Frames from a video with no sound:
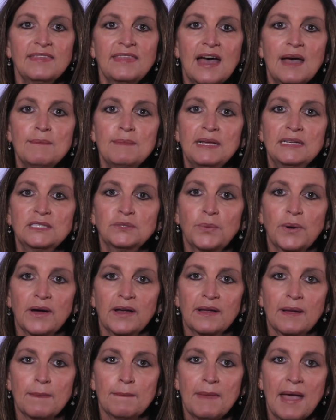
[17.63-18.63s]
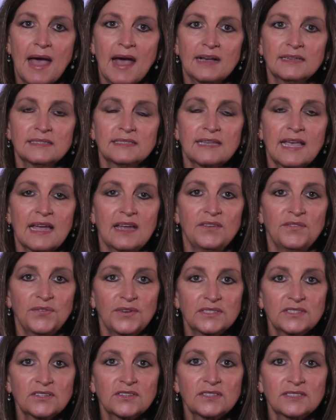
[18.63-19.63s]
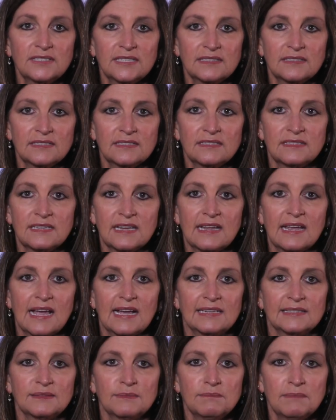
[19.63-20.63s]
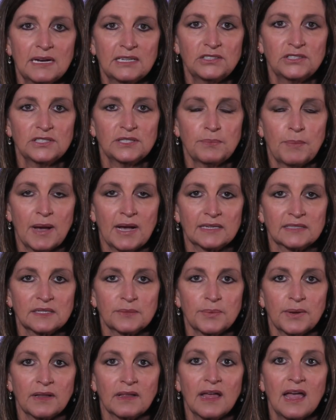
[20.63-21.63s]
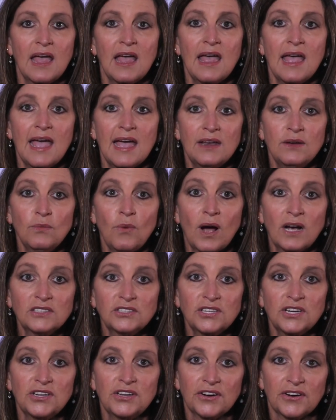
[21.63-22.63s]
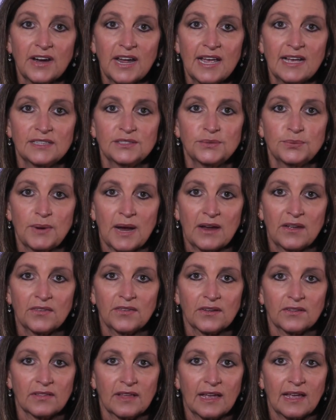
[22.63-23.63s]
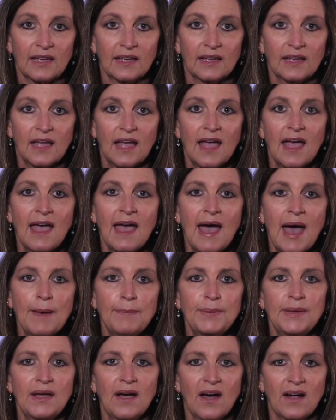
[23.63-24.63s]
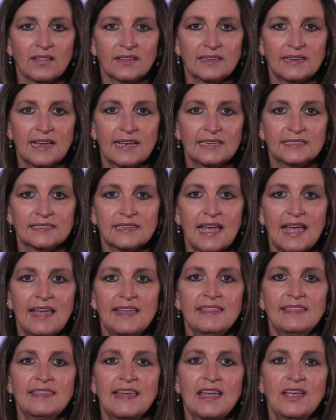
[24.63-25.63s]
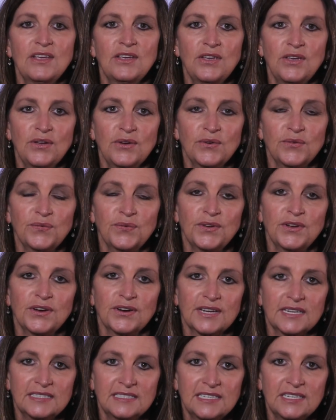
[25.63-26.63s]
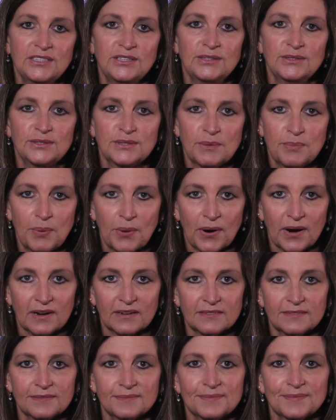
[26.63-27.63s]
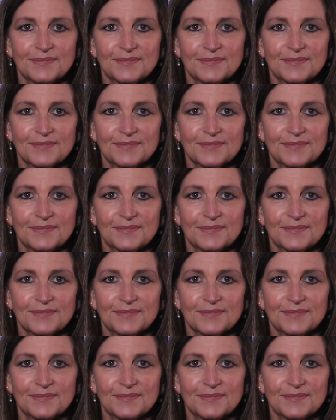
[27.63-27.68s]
That means wearing a mask and physical distancing as much as possible and washing your hands regularly. Happy holidays and thank you for your continued support.